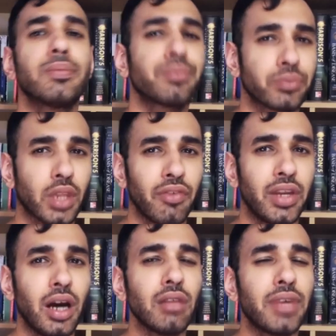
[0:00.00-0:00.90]
We
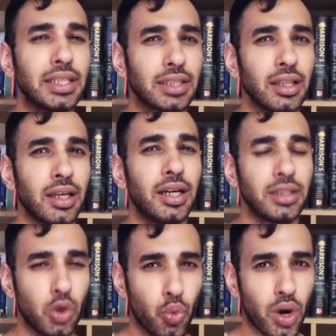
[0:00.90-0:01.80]
always learn
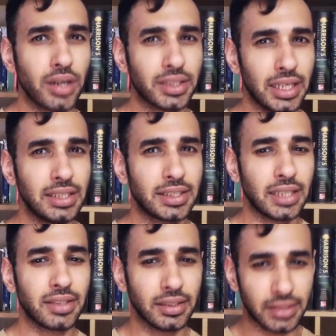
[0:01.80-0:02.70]
words in
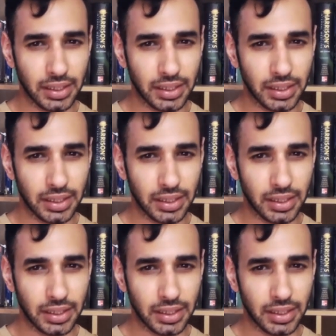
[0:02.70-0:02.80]
sentences.